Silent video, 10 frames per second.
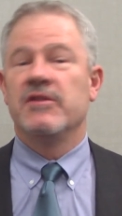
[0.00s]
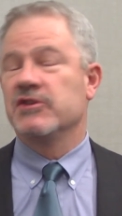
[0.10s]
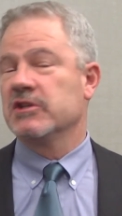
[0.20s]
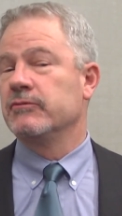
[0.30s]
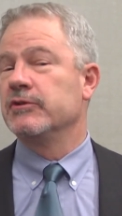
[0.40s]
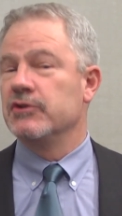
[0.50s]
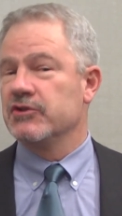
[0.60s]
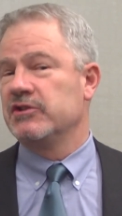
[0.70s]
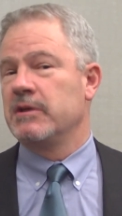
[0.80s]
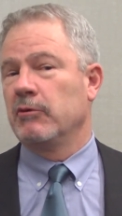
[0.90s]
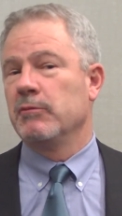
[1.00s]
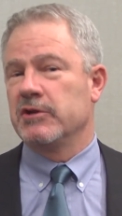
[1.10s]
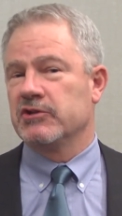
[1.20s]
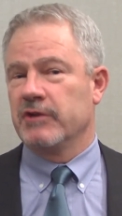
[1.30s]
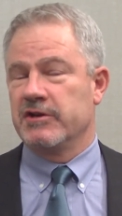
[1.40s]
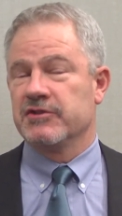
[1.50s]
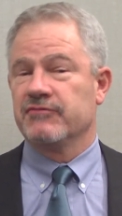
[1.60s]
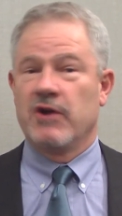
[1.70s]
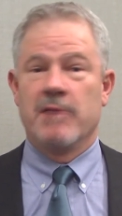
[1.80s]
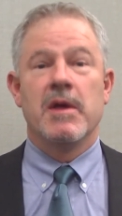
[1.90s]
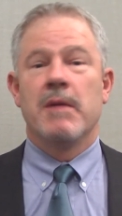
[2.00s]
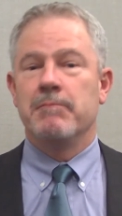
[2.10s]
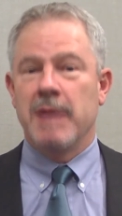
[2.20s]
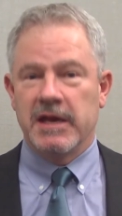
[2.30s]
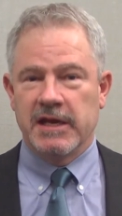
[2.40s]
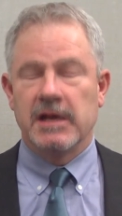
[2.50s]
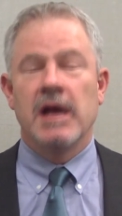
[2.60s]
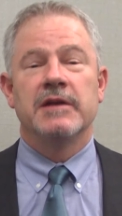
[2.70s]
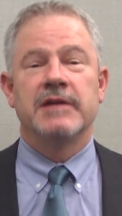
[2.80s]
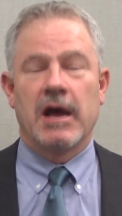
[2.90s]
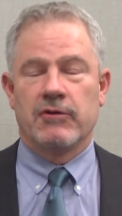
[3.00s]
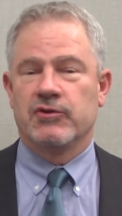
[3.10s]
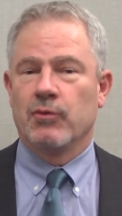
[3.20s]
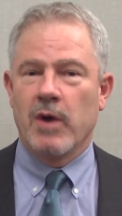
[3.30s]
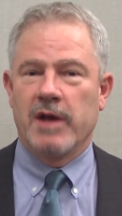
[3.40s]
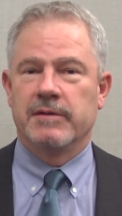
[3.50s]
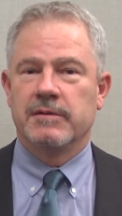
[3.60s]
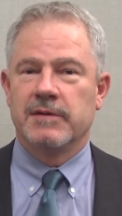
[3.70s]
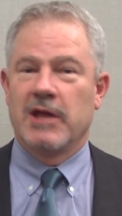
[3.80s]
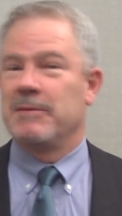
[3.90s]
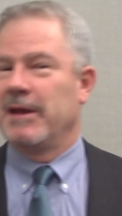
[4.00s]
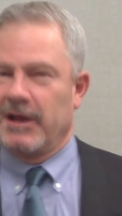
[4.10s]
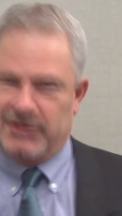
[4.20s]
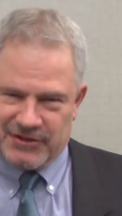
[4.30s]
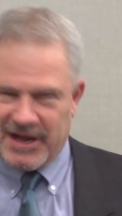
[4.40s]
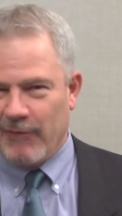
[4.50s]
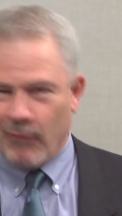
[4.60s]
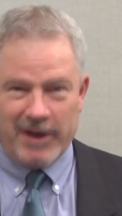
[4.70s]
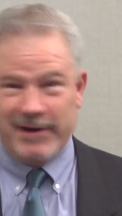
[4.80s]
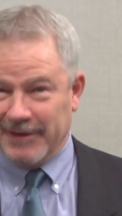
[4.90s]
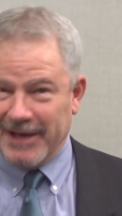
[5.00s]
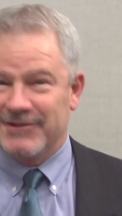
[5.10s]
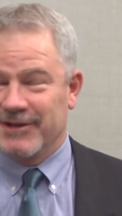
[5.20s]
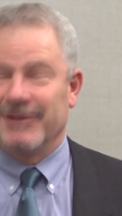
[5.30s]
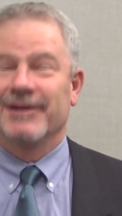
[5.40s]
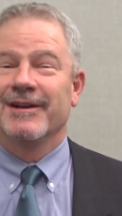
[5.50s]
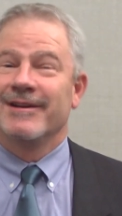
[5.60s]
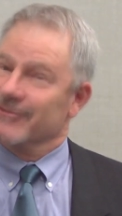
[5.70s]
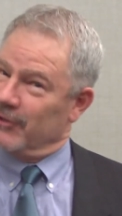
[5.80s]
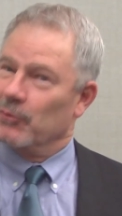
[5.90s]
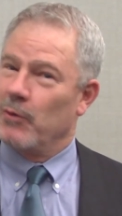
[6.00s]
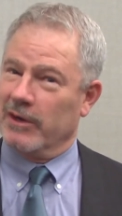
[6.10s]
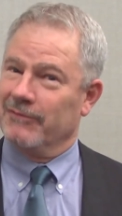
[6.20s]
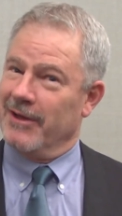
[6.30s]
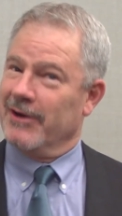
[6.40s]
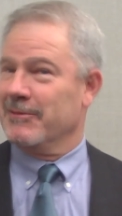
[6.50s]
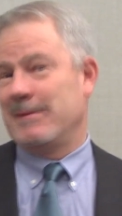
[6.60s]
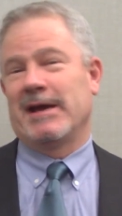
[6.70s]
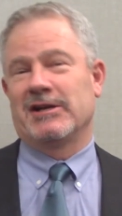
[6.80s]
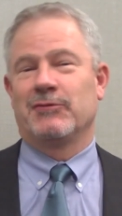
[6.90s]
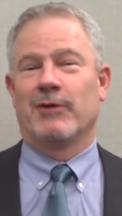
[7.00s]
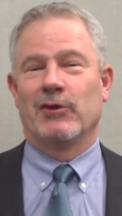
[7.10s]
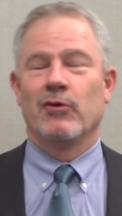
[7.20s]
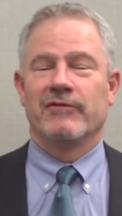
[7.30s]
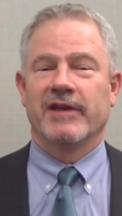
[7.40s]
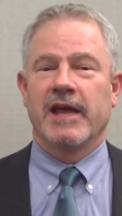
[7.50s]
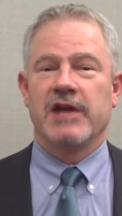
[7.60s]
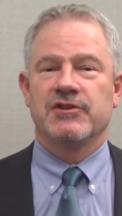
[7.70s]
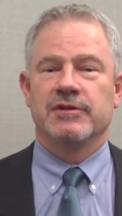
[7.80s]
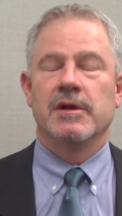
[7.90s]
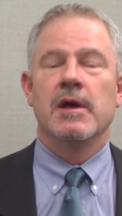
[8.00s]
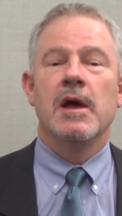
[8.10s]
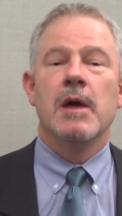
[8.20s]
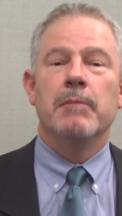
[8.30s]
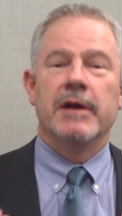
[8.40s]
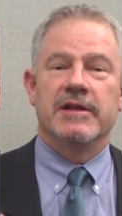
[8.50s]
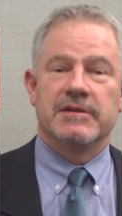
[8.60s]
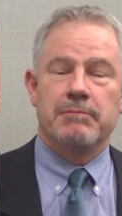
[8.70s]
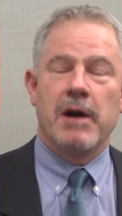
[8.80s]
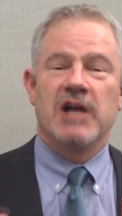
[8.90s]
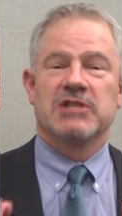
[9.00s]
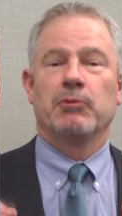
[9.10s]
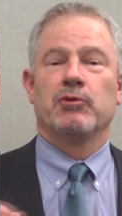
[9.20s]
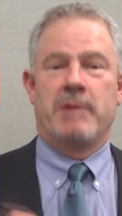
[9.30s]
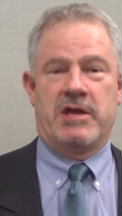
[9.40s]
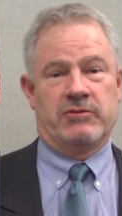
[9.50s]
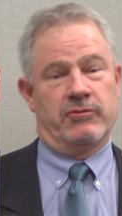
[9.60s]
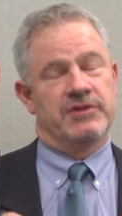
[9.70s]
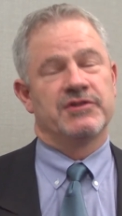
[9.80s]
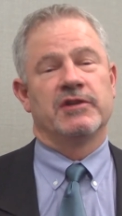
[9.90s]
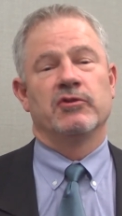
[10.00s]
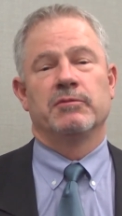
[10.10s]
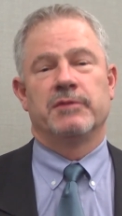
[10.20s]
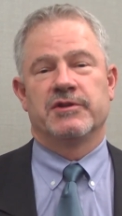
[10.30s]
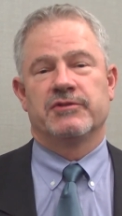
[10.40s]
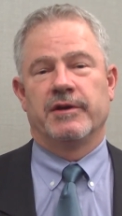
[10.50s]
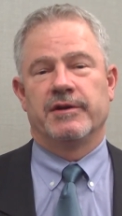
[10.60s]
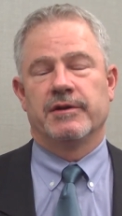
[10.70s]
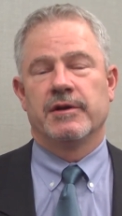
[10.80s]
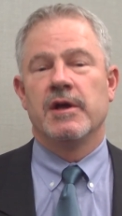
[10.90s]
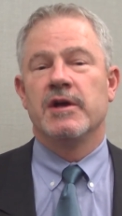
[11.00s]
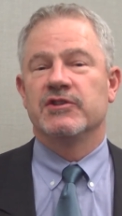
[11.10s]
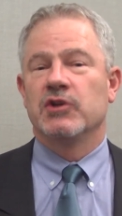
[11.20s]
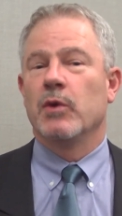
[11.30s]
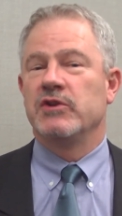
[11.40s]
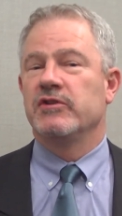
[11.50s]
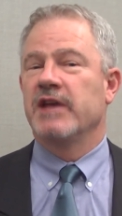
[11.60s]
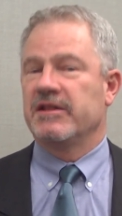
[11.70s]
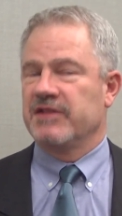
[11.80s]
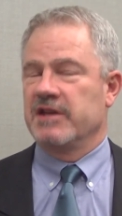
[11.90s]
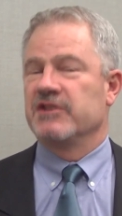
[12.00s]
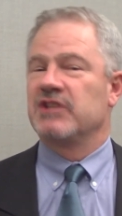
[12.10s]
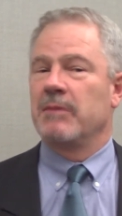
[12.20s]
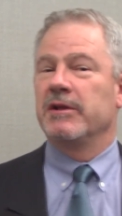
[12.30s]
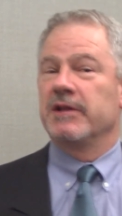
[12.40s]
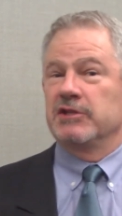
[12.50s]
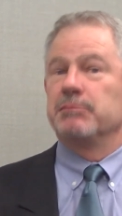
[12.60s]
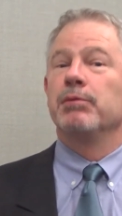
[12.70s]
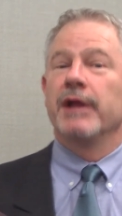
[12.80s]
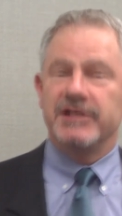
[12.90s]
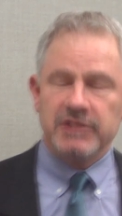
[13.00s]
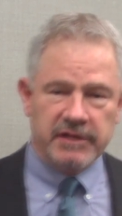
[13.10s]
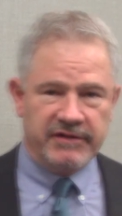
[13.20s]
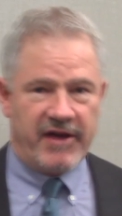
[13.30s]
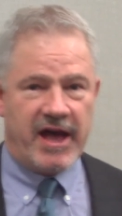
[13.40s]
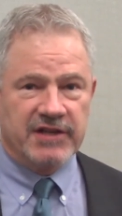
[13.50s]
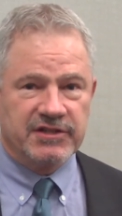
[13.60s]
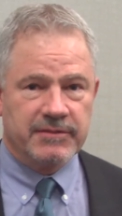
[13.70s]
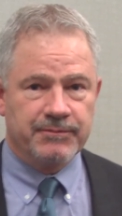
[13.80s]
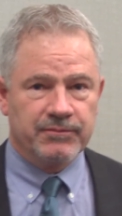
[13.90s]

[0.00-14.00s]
This can reduce the number of administrators from many down to one. Now you may not just have one in a data center, single point of failure, they may actually want to go on vacation, but it's possible to manage it with a single administrator. So what you get then is something that is blazingly fast.